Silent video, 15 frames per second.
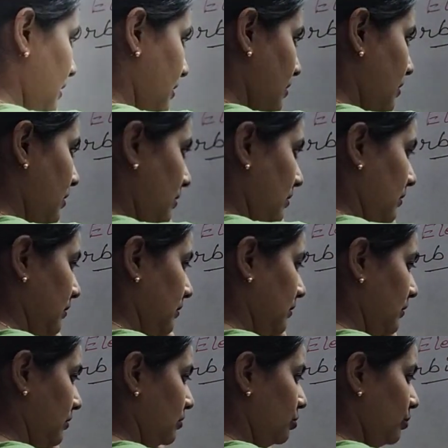So
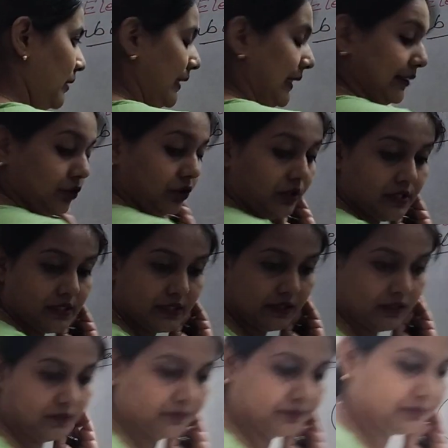2 electrons
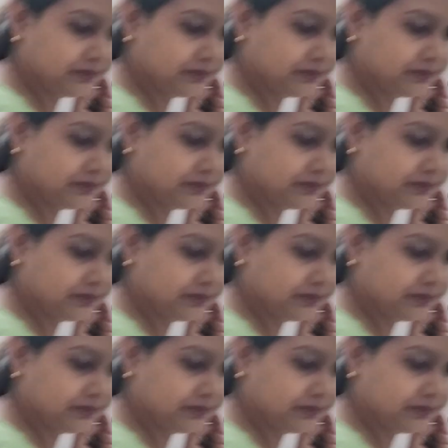here,